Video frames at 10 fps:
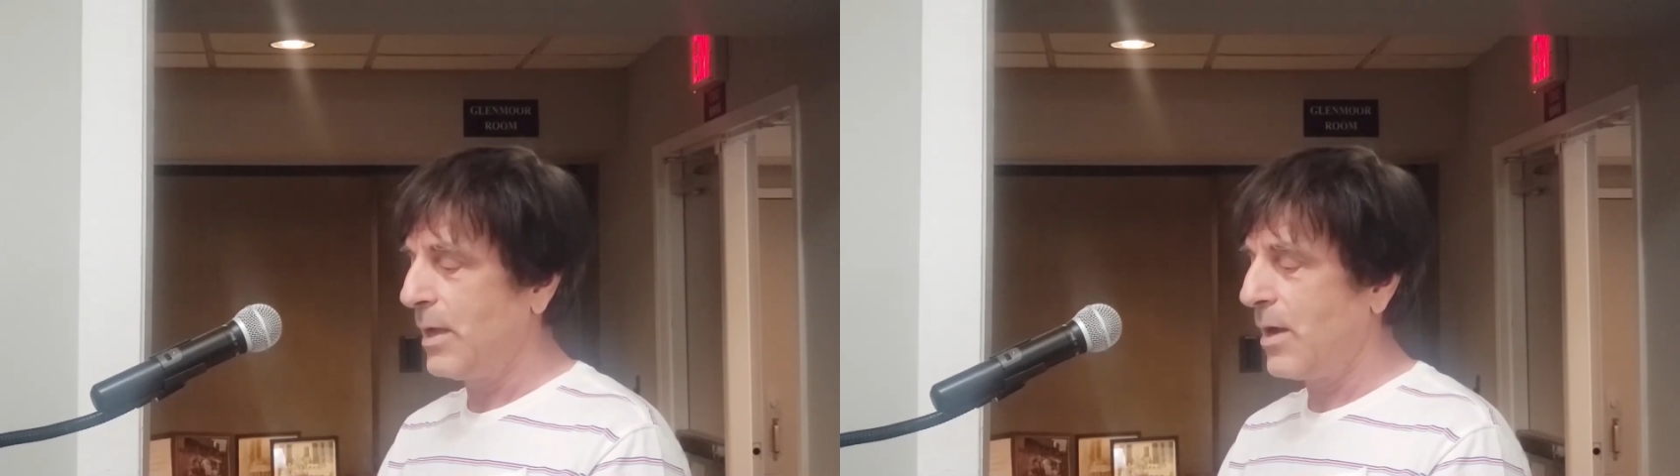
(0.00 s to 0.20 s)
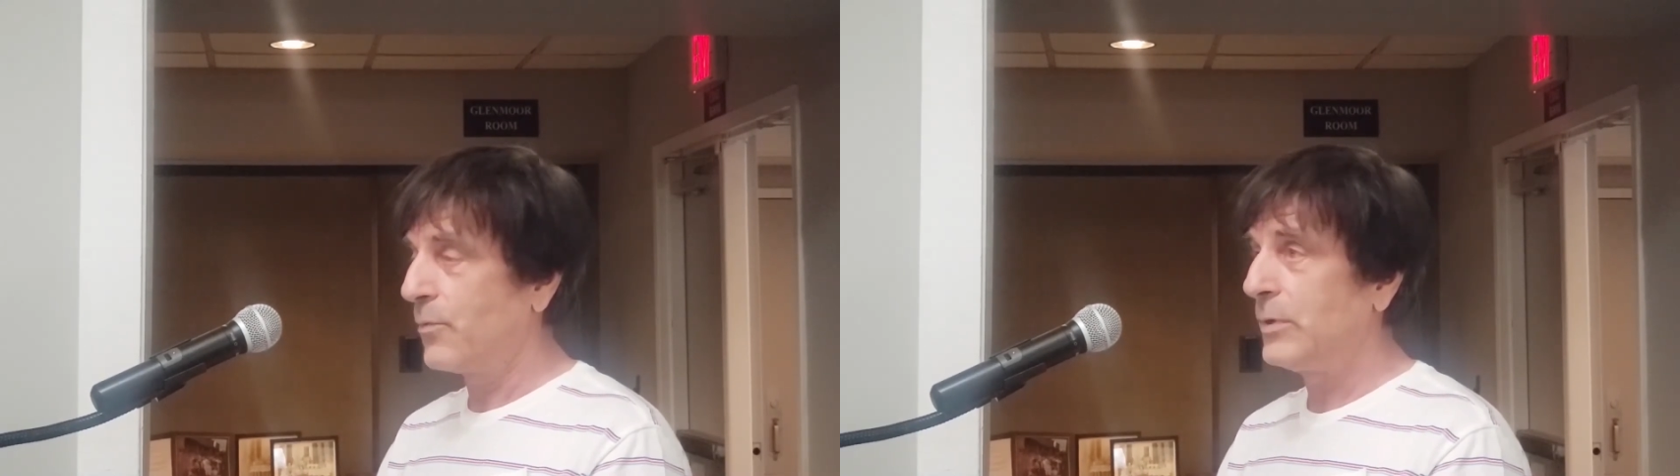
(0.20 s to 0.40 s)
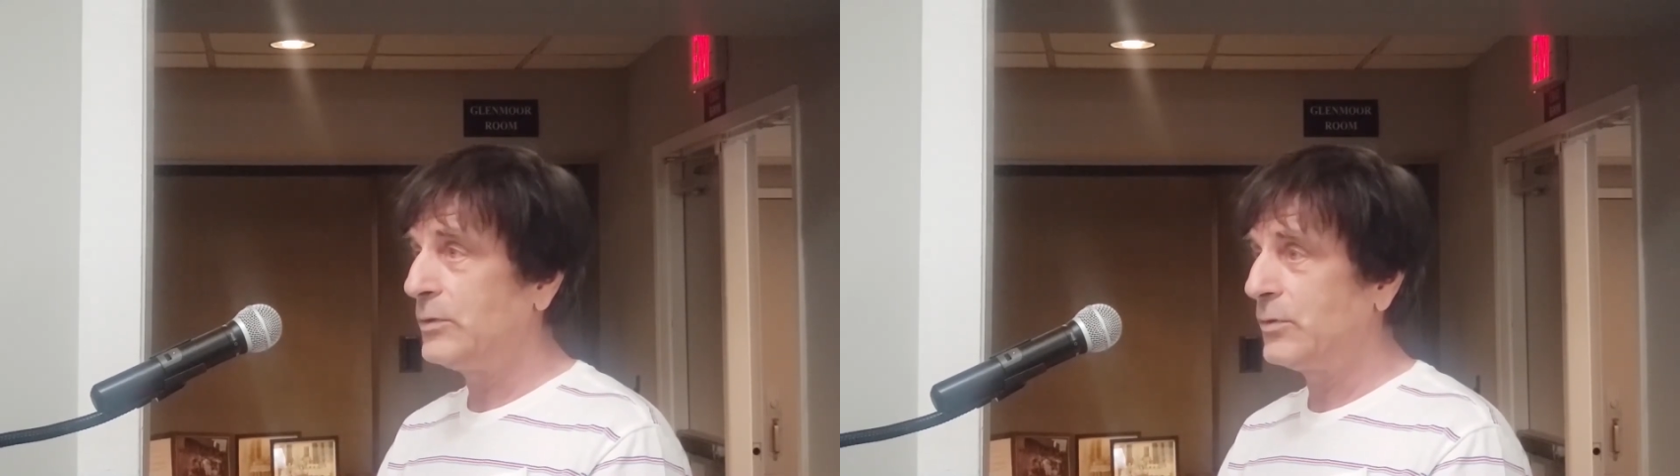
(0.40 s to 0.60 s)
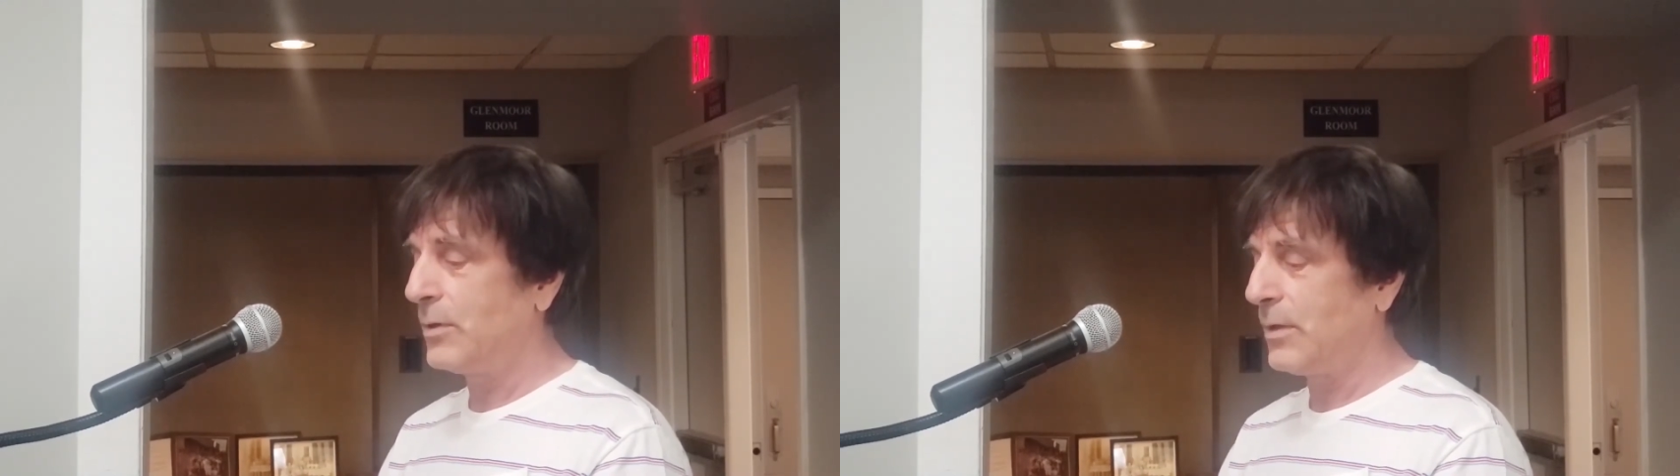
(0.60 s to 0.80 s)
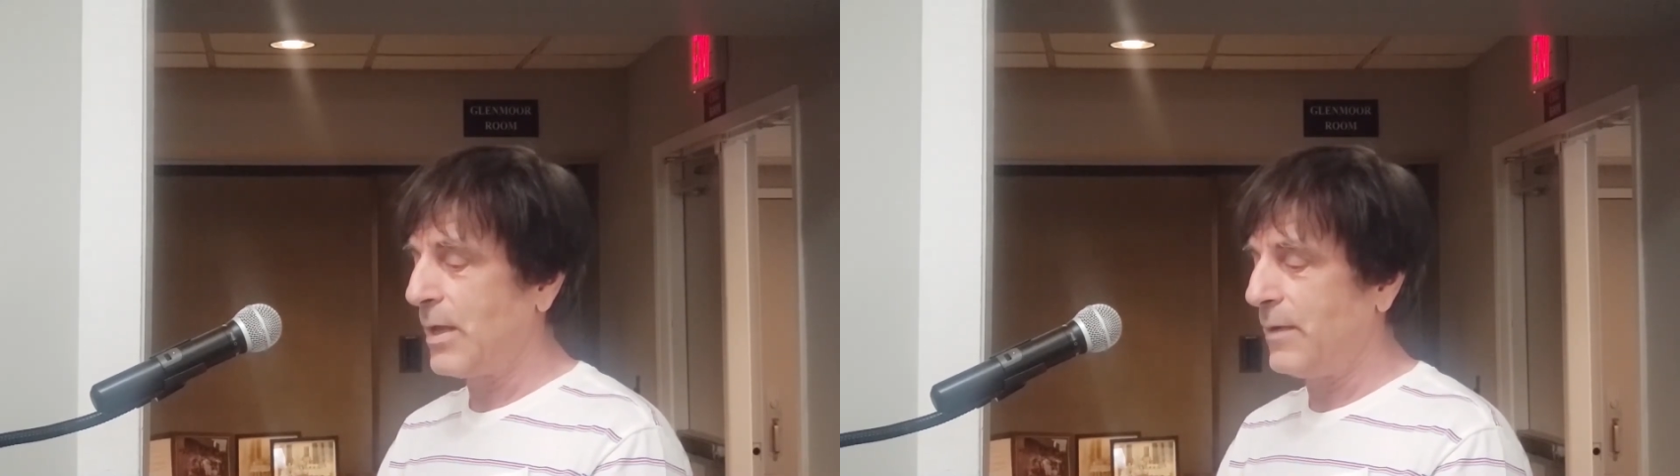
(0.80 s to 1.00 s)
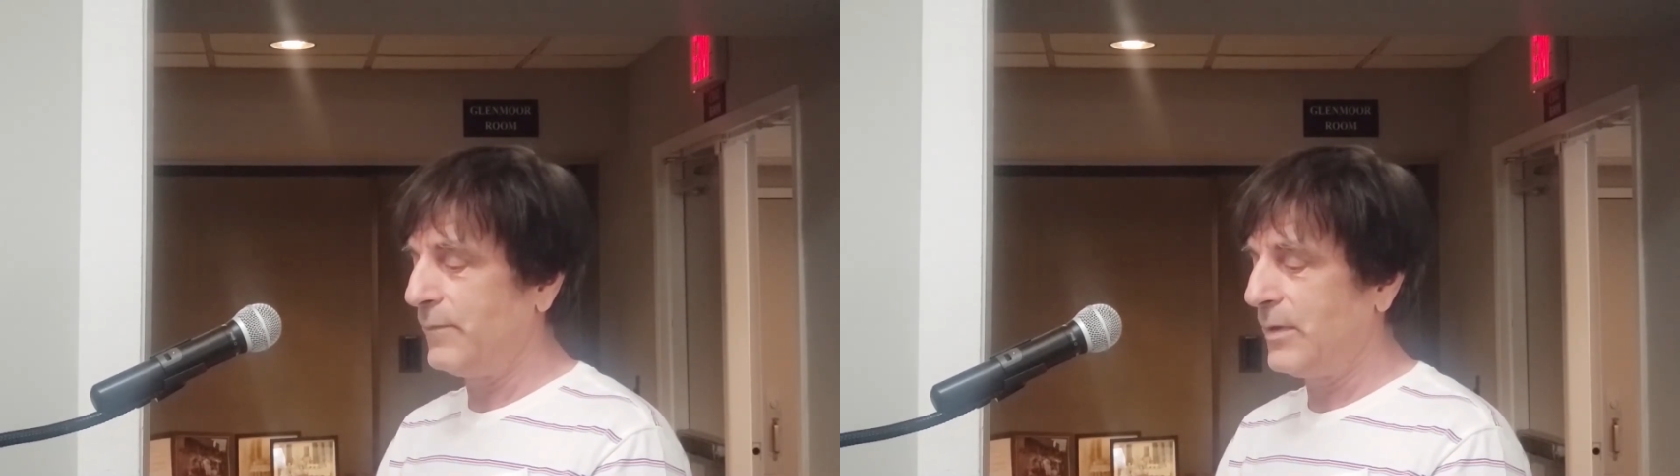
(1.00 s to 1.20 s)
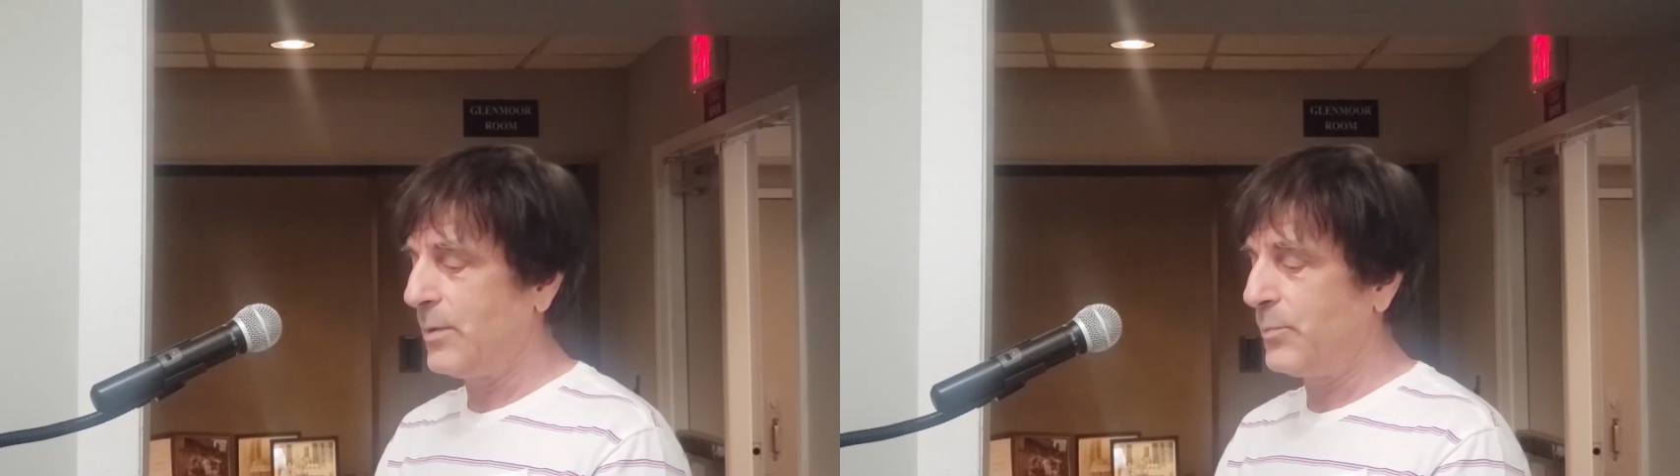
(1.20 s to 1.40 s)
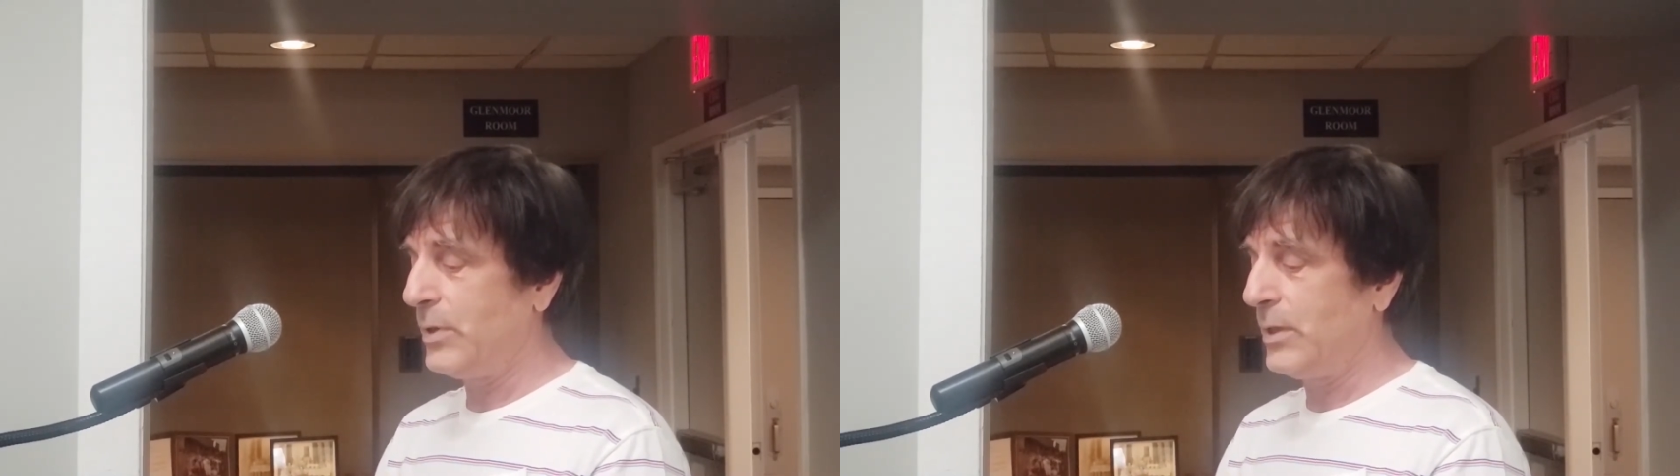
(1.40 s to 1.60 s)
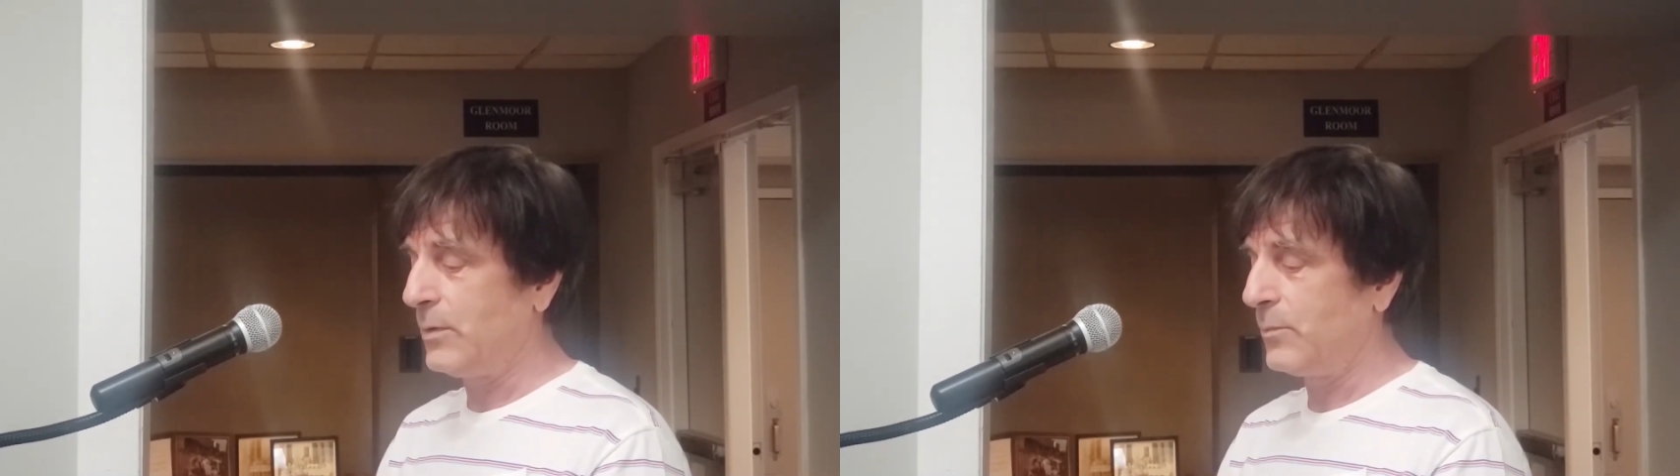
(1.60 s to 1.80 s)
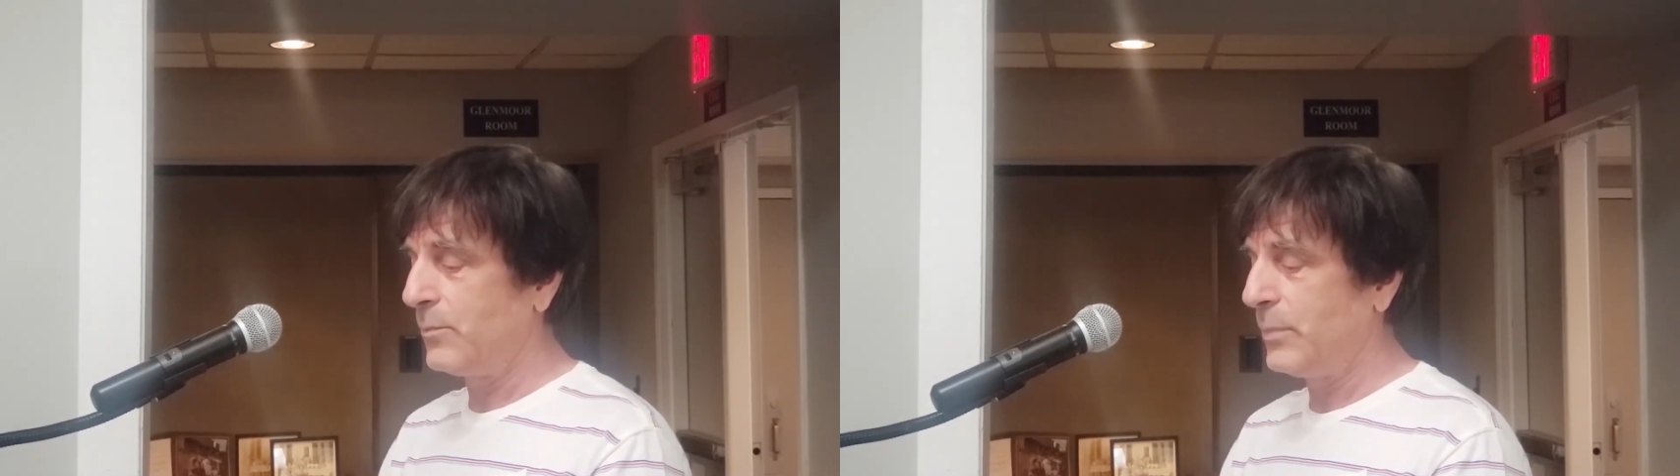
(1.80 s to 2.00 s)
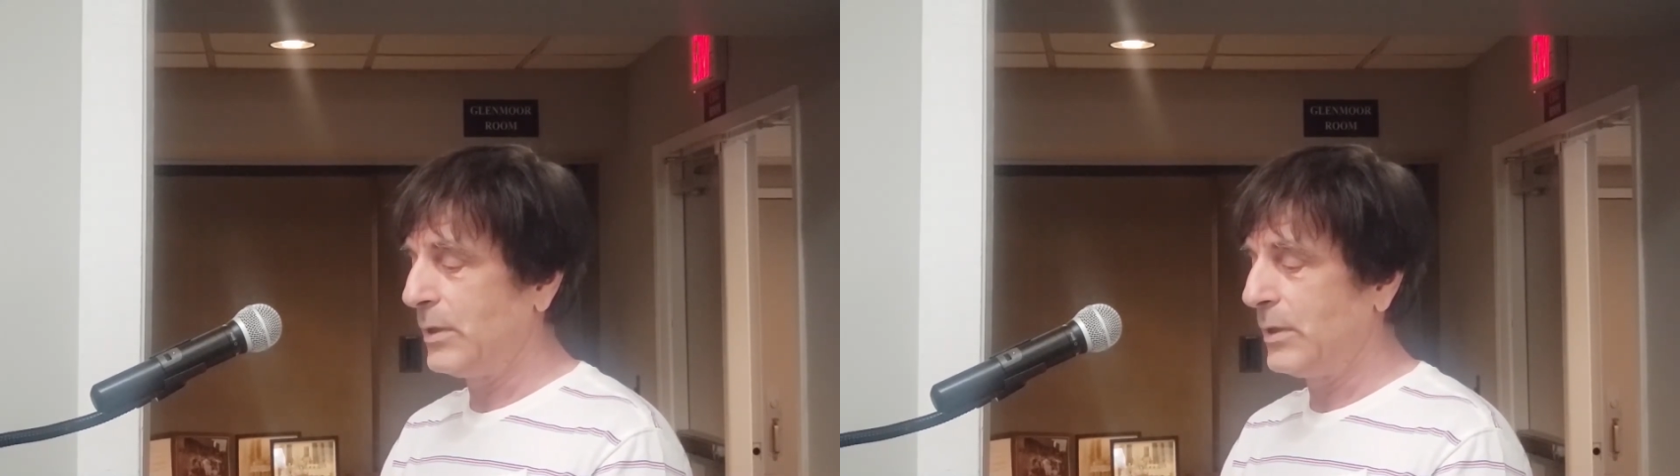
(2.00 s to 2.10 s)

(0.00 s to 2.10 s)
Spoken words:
how rich our lives have been